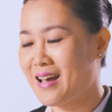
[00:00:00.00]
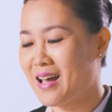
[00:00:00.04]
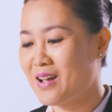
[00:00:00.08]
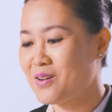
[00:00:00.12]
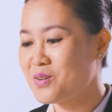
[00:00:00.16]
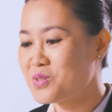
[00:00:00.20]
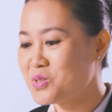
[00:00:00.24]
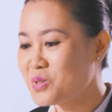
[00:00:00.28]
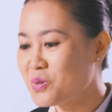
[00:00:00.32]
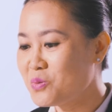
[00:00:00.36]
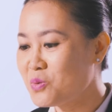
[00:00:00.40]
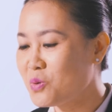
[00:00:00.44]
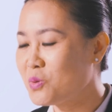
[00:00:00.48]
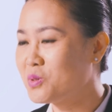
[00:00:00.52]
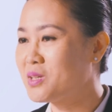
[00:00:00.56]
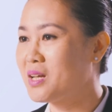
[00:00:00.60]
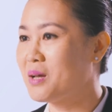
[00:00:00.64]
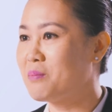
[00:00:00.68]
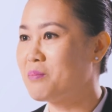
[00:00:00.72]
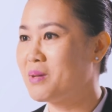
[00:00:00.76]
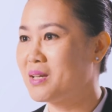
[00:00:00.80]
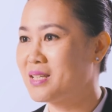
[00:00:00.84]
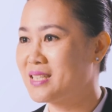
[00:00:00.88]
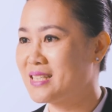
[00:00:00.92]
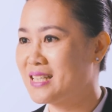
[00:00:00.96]
I also rolled
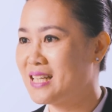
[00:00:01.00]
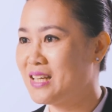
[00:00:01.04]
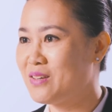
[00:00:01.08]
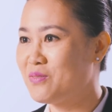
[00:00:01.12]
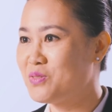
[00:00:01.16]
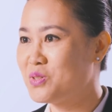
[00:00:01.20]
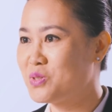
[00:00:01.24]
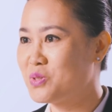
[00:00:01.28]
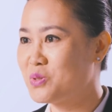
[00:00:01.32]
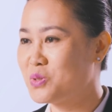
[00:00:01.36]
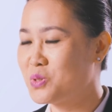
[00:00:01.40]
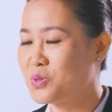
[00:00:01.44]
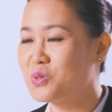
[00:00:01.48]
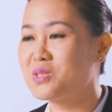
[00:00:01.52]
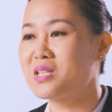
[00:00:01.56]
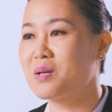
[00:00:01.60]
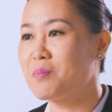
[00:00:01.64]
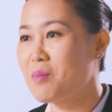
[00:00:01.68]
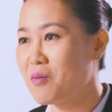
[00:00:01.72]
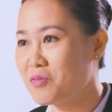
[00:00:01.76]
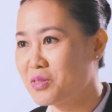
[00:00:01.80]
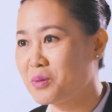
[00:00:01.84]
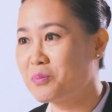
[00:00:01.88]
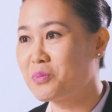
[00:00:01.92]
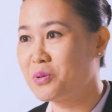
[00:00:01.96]
up my sleeves to do
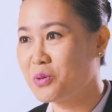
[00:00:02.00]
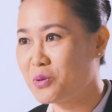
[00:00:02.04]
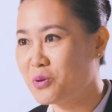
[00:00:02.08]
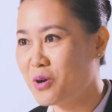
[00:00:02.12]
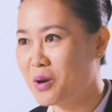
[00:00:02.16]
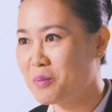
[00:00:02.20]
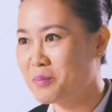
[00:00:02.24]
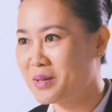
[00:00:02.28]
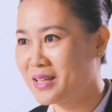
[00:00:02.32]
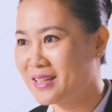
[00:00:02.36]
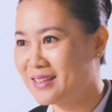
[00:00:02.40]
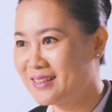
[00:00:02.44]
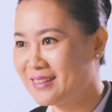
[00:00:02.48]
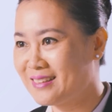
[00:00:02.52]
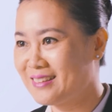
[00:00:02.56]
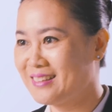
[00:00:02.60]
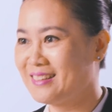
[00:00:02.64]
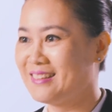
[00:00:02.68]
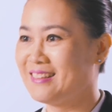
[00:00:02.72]
some of the programming.